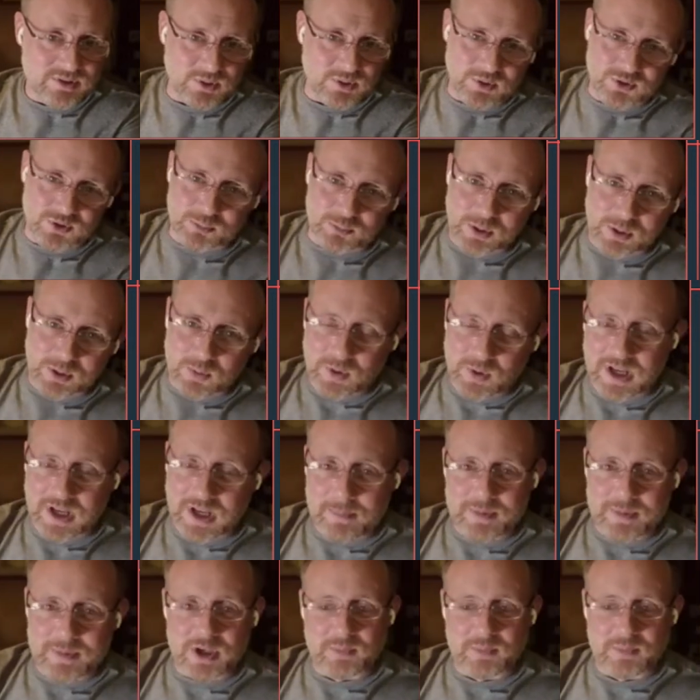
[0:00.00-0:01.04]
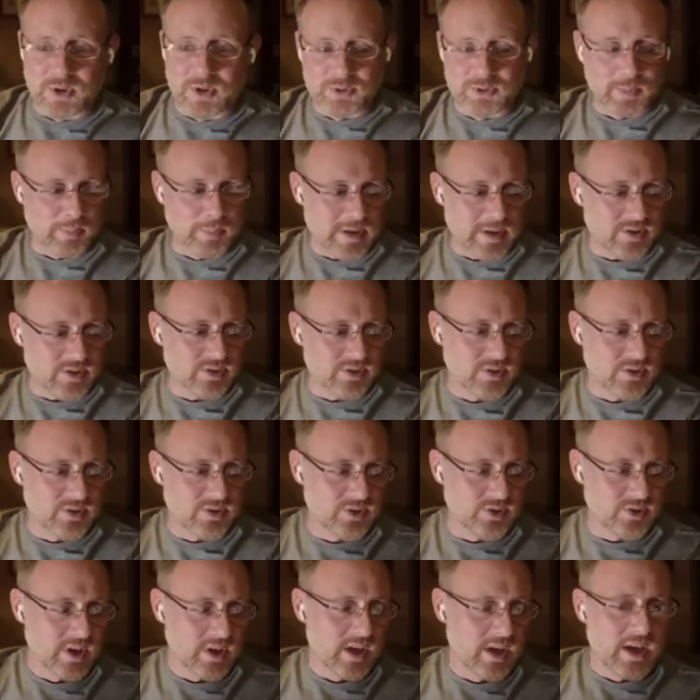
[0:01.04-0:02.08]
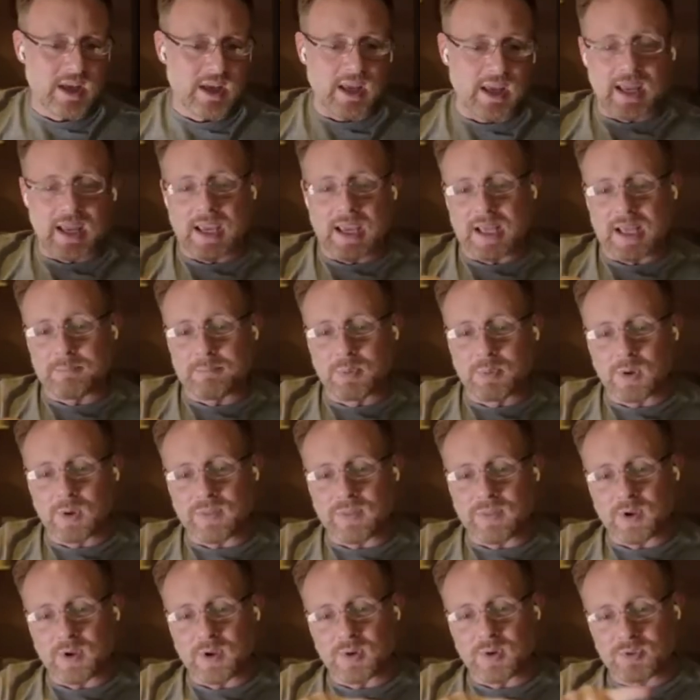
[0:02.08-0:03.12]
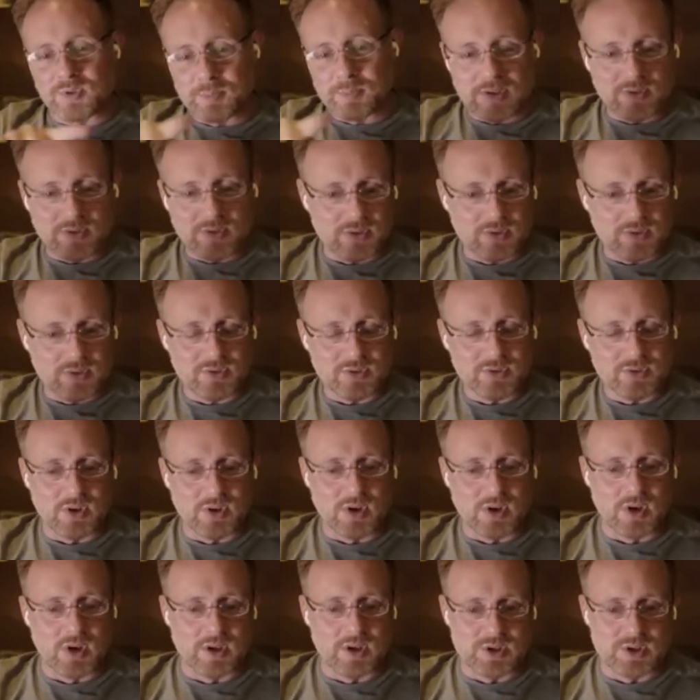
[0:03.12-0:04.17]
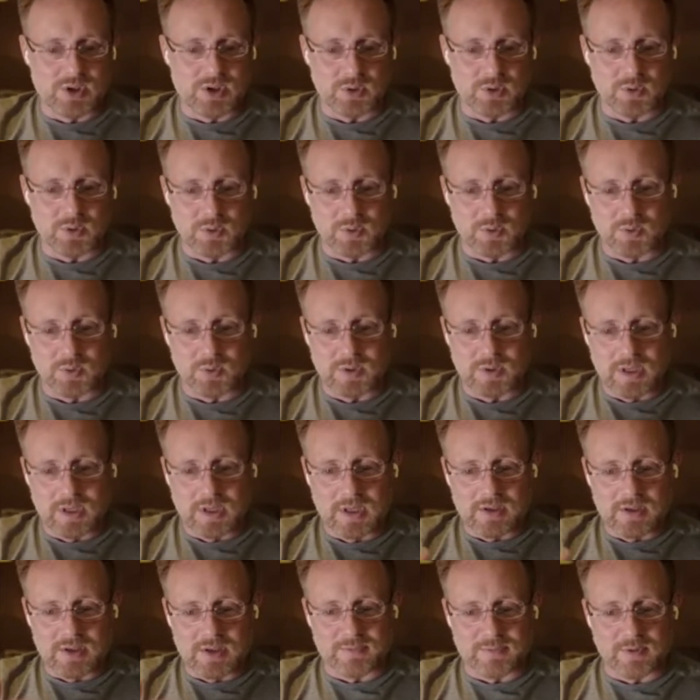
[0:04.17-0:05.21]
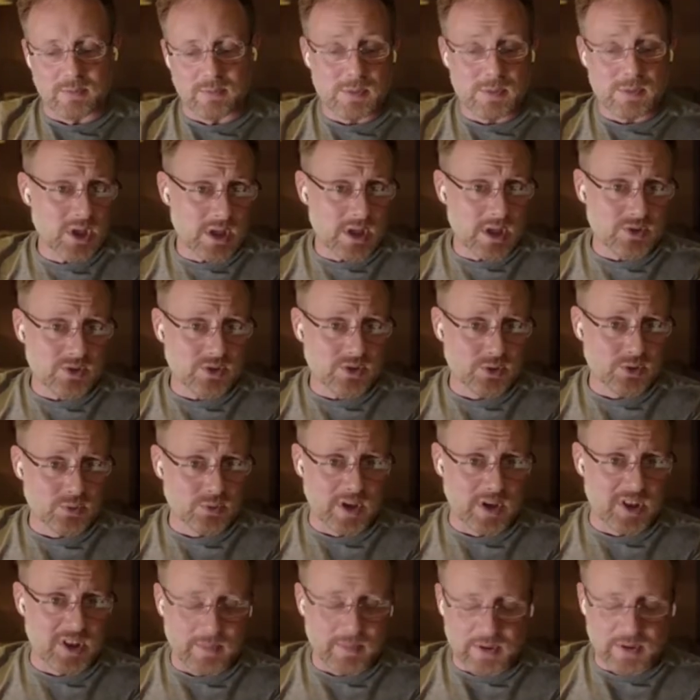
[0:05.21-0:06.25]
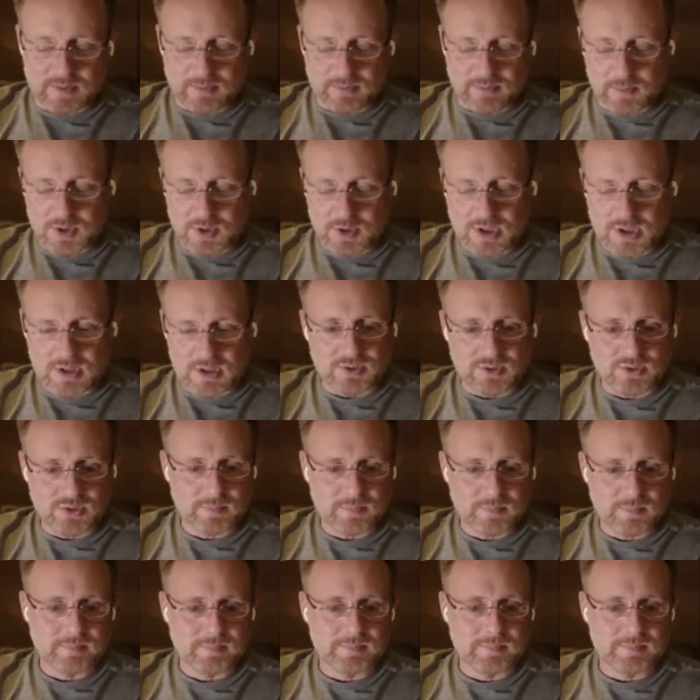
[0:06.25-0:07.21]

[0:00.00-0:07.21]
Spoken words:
You could split one up into multiple pieces and put those pieces onto different machines, run them on different machines,